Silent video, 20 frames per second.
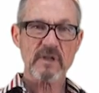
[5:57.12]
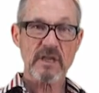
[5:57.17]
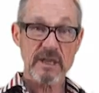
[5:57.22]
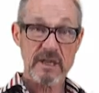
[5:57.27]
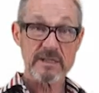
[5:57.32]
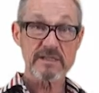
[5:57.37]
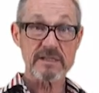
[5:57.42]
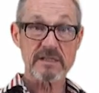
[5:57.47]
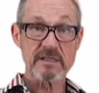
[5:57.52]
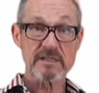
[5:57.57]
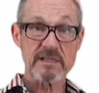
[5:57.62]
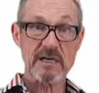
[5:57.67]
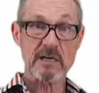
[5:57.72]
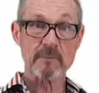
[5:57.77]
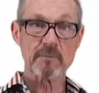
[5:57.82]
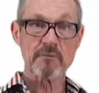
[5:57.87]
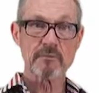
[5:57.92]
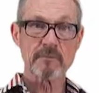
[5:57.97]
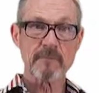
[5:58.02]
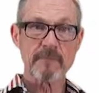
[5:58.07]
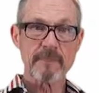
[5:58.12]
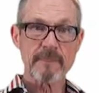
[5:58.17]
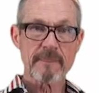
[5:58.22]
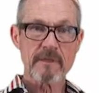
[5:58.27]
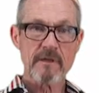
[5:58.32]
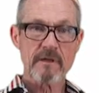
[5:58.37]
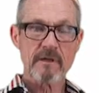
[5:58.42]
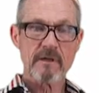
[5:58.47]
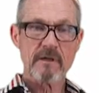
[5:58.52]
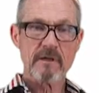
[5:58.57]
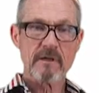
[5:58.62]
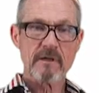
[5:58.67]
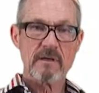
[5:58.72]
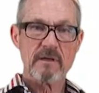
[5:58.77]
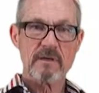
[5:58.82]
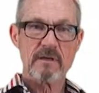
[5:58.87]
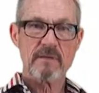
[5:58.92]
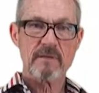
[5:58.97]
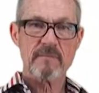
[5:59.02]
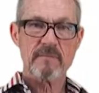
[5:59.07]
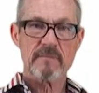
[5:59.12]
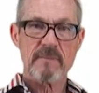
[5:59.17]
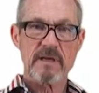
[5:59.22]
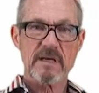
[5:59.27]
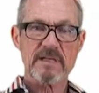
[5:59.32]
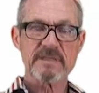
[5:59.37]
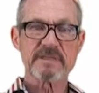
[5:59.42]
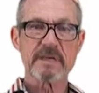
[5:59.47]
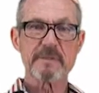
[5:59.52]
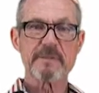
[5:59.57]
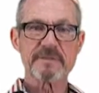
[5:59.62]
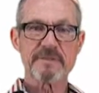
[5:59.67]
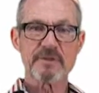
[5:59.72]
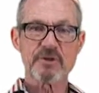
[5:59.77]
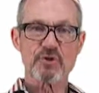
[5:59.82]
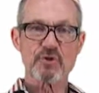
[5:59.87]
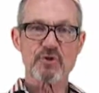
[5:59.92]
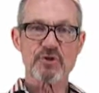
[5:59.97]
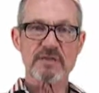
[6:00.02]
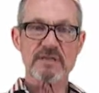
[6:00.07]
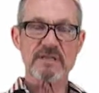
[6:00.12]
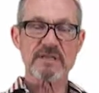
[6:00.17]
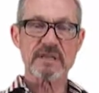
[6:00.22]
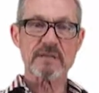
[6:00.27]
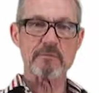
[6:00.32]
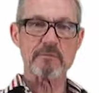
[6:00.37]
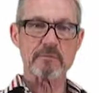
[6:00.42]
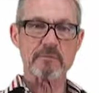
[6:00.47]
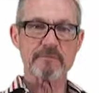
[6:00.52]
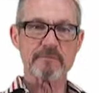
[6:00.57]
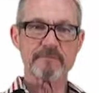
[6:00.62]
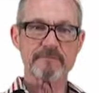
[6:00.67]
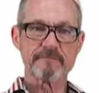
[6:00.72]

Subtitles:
Here's an example. A substitution table.